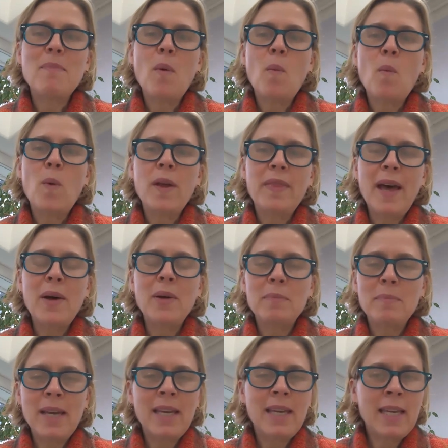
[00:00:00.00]
without
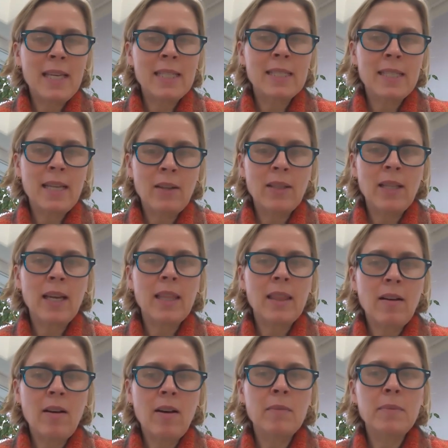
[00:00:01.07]
making it sound like the
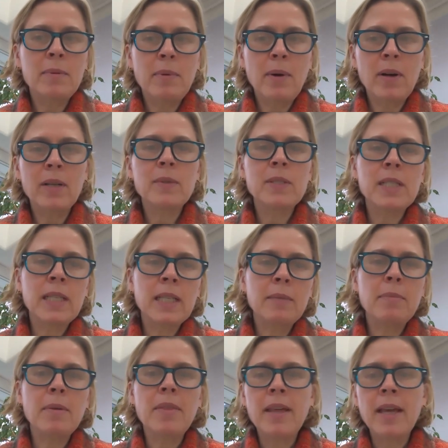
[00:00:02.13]
harmed party was a little
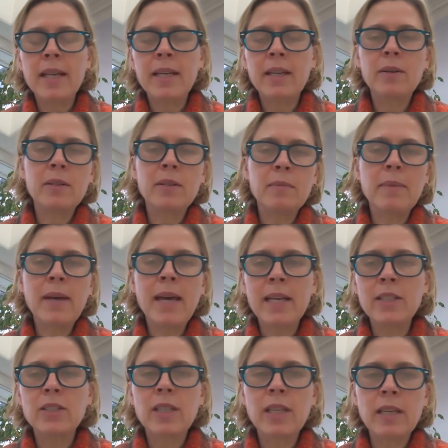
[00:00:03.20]
pathetic, couldn't
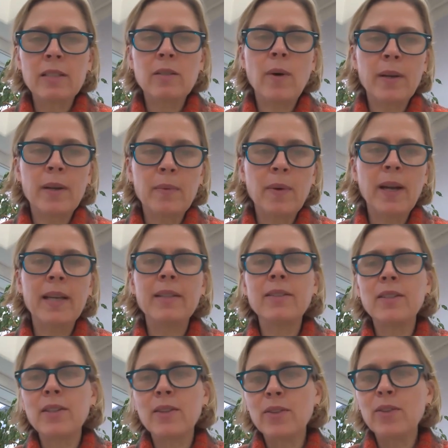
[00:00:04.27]
manage things quite right,
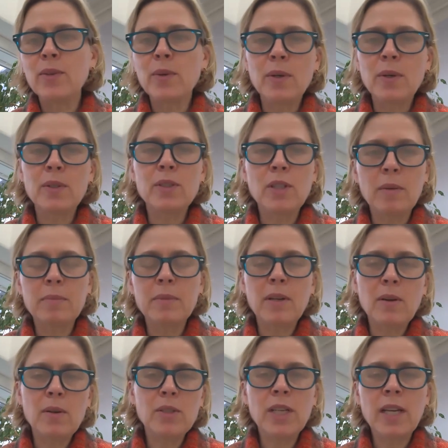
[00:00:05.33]
didn't do a good job
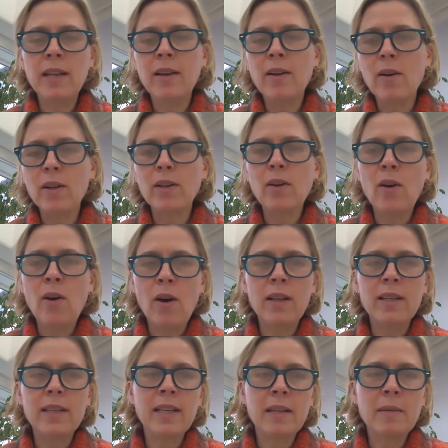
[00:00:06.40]
negotiating, got
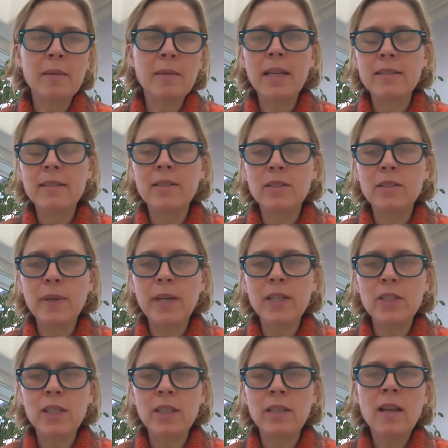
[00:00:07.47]
caught in a bad
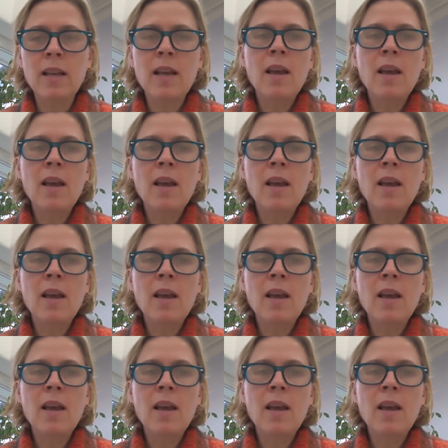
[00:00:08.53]
situation.